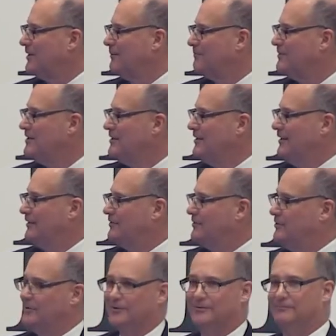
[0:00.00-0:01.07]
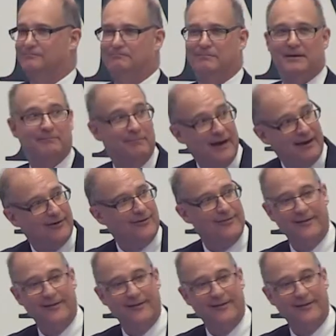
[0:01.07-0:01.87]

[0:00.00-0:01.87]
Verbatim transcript: Um, it could be better